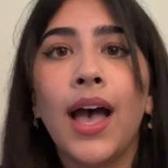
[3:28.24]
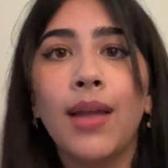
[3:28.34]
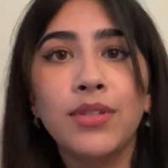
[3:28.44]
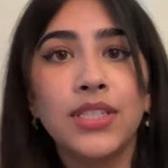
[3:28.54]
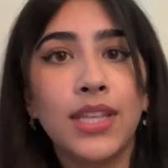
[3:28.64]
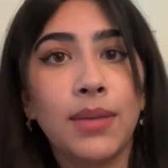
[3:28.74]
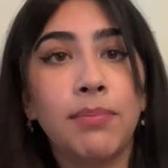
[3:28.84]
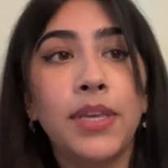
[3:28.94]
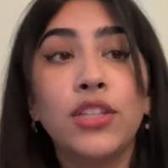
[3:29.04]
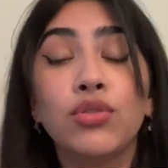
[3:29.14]
just saying
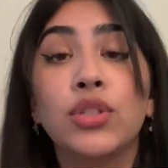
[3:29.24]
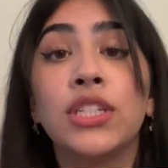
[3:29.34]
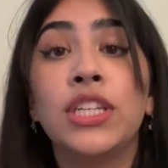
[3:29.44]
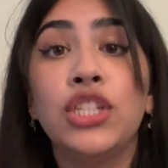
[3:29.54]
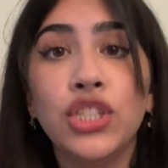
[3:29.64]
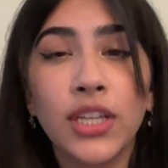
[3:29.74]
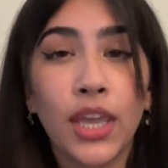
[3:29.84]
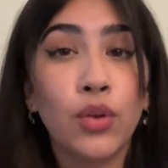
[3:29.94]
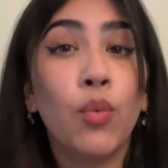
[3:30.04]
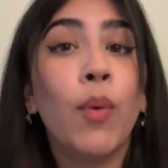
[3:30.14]
be strategic
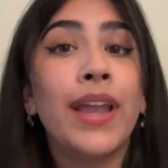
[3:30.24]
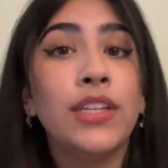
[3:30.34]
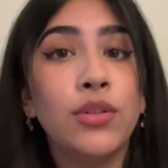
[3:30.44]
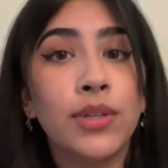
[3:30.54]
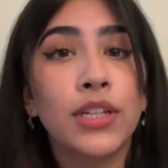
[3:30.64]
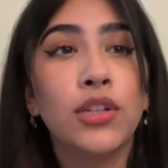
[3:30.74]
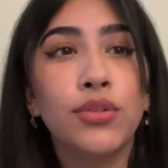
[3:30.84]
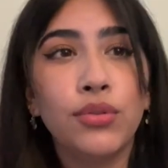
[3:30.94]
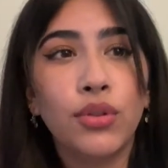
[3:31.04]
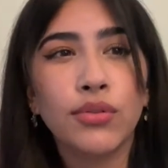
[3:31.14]
in when you
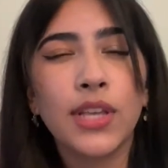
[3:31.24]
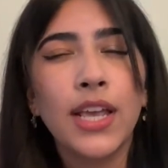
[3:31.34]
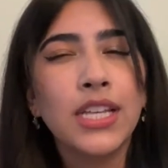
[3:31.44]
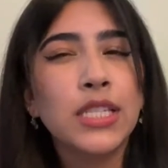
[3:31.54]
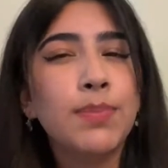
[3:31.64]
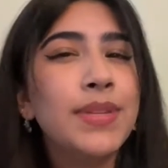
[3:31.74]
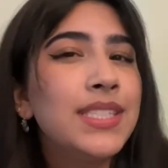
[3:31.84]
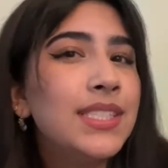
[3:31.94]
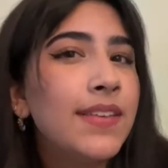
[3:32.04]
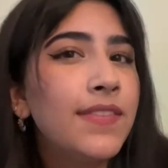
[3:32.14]
include those
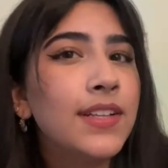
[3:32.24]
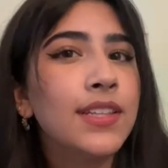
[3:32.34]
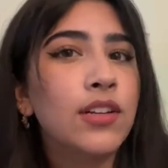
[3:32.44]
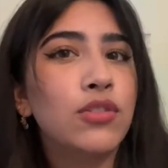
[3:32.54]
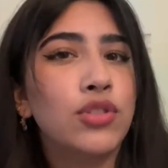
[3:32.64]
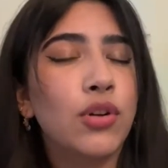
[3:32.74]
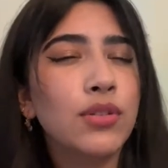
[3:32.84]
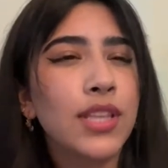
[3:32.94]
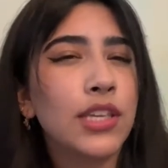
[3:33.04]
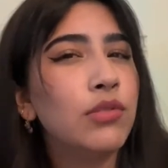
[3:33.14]
specific little
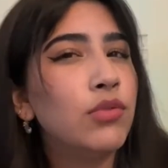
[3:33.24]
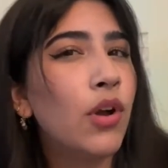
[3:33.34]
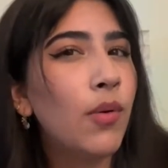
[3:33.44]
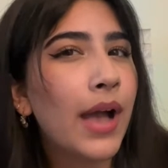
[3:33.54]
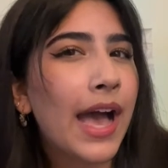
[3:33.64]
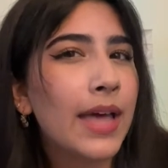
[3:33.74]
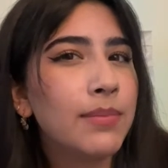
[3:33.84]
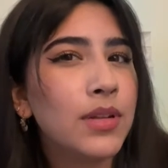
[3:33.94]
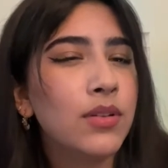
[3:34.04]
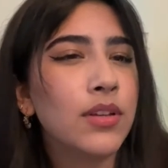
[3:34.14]
jokes that you know
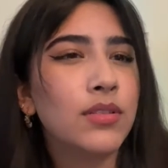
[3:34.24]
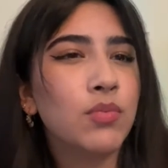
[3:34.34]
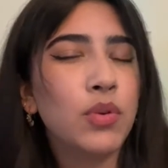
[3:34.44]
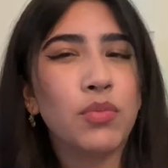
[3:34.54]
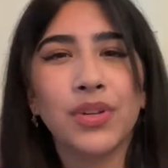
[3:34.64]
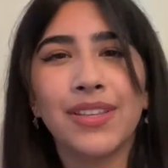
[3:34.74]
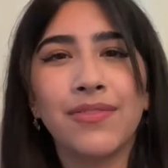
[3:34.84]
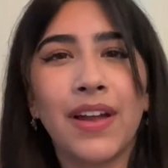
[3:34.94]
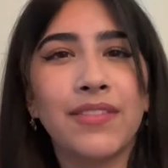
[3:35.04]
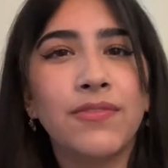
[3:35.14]
admin wouldn't really
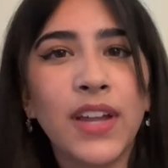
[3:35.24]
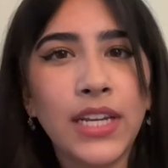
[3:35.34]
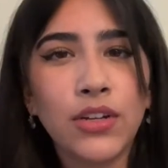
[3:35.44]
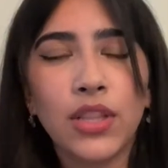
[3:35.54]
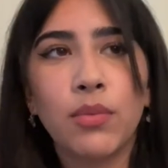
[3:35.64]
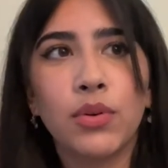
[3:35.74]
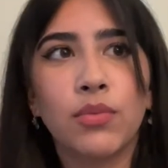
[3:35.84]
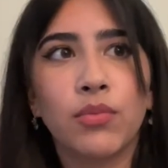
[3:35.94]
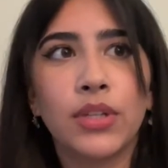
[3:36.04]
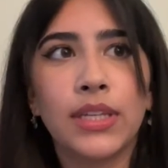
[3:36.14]
find funny or they wouldn't
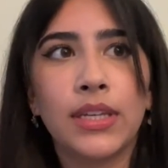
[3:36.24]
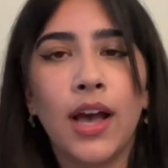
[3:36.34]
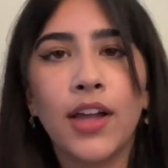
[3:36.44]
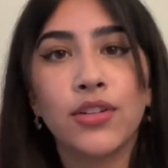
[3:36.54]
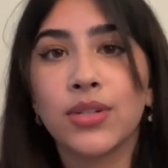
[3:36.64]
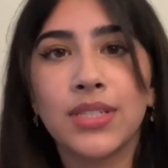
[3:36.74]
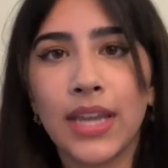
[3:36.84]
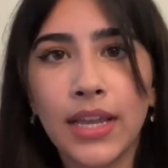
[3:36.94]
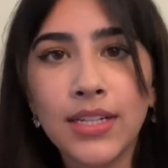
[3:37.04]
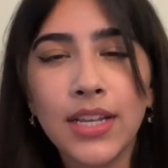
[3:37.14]
really
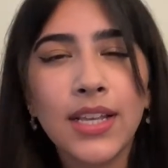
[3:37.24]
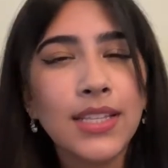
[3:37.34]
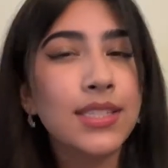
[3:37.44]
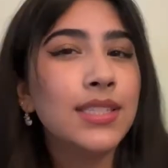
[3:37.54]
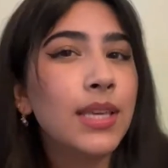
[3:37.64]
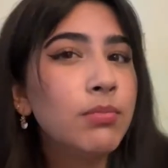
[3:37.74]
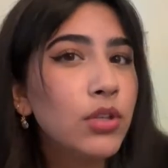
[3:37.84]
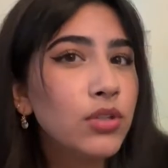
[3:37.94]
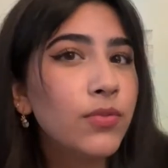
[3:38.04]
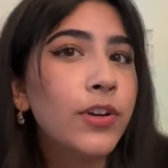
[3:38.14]
understand. Skip
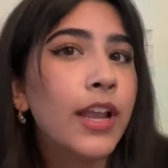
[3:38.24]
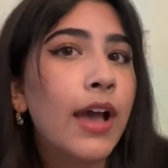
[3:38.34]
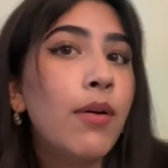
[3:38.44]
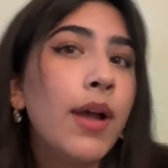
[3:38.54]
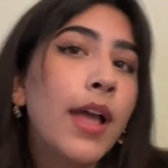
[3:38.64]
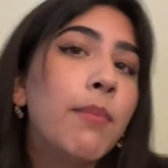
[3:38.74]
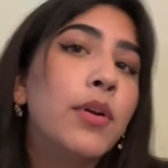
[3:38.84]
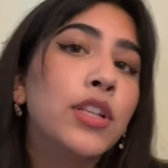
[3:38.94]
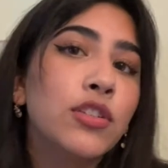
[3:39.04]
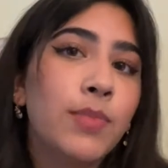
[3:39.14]
those for now,
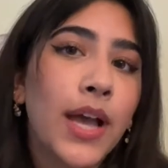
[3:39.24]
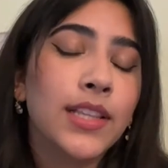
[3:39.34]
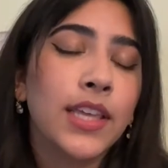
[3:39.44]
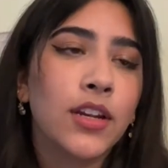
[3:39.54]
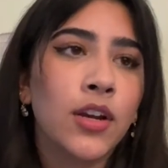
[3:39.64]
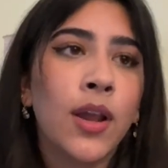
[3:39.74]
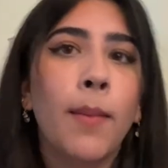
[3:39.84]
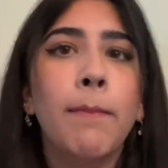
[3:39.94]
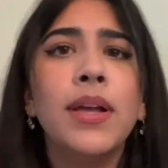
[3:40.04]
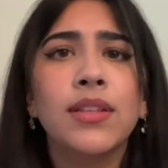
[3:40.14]
bring those back later.
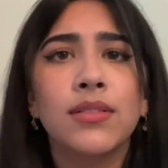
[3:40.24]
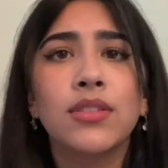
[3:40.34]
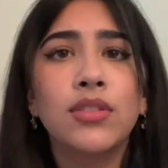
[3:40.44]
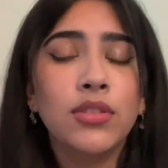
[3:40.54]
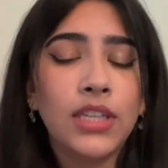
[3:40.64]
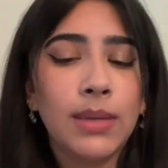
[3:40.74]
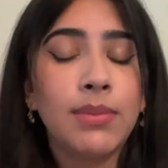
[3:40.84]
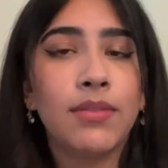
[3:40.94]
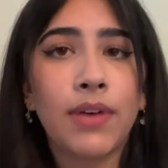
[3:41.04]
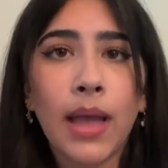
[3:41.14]
But still keep
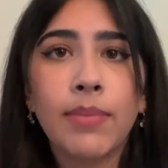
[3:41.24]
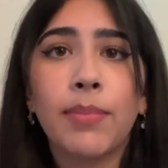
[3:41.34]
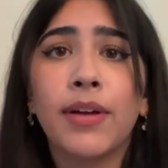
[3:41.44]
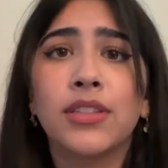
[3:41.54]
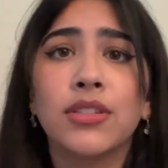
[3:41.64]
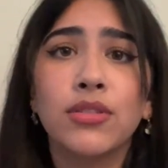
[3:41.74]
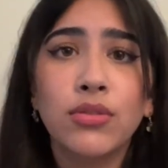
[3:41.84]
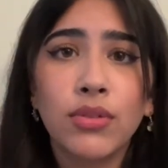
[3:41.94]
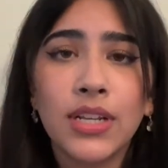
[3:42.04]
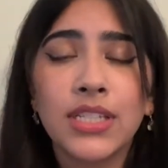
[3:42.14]
the vibe about the
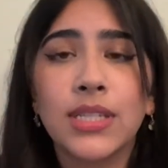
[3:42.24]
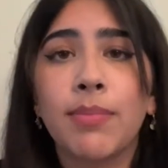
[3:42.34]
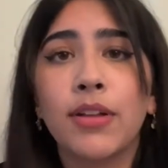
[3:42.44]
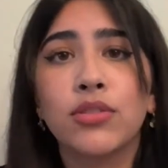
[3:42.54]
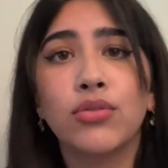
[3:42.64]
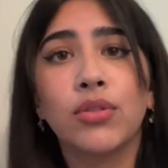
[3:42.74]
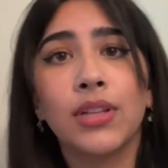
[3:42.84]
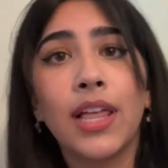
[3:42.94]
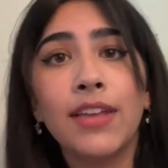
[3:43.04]
students, about student life.